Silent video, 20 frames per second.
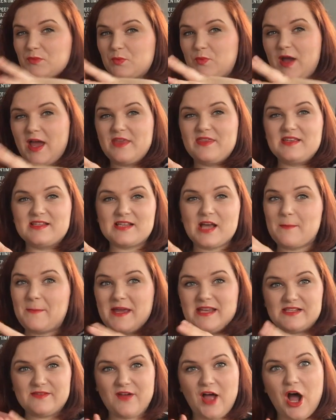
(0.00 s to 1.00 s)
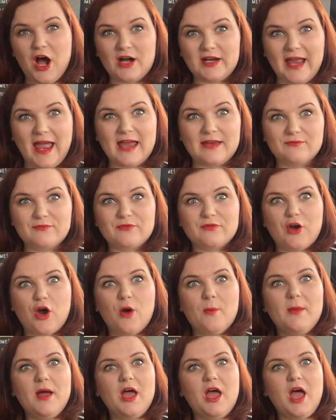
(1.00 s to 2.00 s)
where this piece of art came
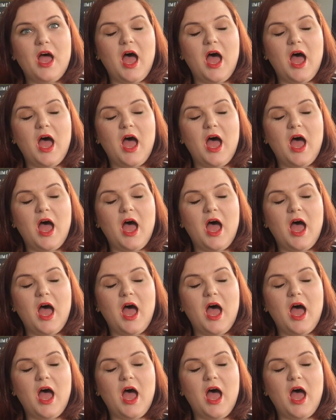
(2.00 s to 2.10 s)
from